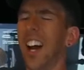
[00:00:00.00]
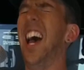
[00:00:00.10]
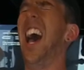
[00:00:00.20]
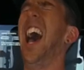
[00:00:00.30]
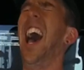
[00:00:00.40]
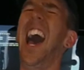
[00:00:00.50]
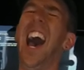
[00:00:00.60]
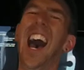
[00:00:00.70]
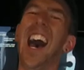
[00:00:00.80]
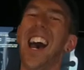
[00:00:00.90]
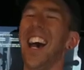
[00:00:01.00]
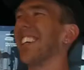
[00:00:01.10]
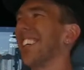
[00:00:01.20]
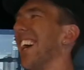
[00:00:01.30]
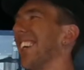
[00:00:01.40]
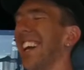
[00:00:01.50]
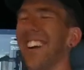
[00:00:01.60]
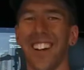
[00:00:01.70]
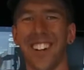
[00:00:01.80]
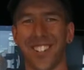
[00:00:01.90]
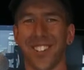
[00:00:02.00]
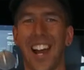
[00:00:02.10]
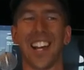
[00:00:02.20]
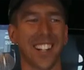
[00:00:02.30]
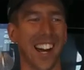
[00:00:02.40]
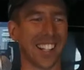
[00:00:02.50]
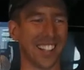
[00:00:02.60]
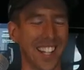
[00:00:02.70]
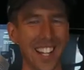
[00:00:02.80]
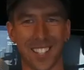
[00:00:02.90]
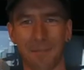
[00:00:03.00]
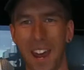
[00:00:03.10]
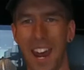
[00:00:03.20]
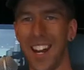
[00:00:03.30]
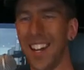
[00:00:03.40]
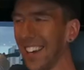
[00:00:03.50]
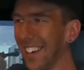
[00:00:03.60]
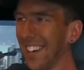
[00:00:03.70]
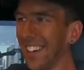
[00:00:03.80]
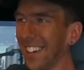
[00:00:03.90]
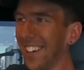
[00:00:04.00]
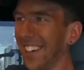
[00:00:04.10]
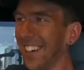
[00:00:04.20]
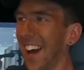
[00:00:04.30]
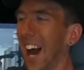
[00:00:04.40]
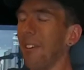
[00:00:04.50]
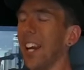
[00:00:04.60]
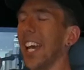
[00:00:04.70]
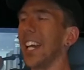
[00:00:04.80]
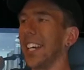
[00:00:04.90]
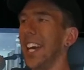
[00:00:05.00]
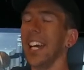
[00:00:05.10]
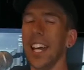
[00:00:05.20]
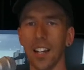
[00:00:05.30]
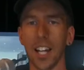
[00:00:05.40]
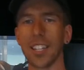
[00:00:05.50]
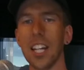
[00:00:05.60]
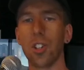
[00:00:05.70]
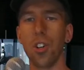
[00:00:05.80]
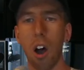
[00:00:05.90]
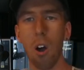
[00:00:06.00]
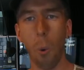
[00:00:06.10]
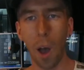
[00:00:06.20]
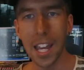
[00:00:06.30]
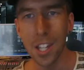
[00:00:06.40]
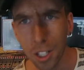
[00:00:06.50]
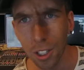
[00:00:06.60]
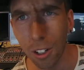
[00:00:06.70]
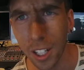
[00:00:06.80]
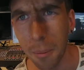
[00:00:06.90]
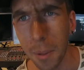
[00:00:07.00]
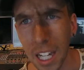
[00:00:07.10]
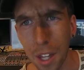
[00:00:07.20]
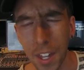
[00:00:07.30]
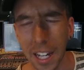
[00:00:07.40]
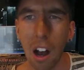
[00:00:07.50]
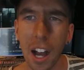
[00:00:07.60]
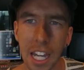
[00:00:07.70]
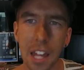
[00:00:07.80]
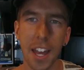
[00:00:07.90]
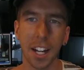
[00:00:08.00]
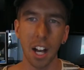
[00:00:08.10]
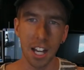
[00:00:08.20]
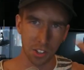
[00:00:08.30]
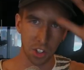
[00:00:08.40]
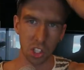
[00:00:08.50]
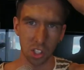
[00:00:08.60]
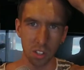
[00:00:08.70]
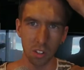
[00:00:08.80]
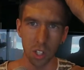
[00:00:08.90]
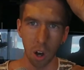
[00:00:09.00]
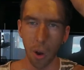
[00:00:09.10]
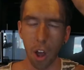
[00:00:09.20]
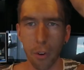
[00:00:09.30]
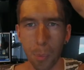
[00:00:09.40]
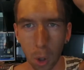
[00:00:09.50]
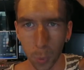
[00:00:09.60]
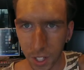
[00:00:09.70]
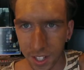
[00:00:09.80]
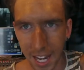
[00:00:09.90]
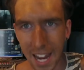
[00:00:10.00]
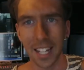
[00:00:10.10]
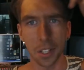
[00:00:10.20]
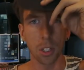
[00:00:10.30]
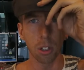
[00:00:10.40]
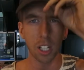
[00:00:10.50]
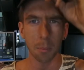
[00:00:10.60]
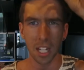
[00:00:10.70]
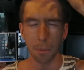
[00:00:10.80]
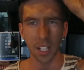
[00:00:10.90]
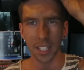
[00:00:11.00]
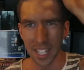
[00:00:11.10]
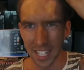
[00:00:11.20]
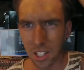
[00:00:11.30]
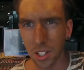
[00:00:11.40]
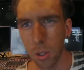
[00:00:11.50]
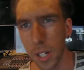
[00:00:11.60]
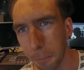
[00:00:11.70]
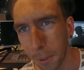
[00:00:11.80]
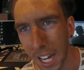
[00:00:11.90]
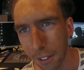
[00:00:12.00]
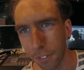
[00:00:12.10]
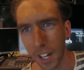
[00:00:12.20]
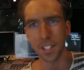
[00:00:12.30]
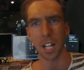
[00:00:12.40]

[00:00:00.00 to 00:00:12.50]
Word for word: I can't get on a train like this, man. I'm gonna get a king hit. Like, there's no way you could look at me and think, oh yeah, that guy's just gone overboard with tan. You'd look at me and be like, yeah, he's doing blackface.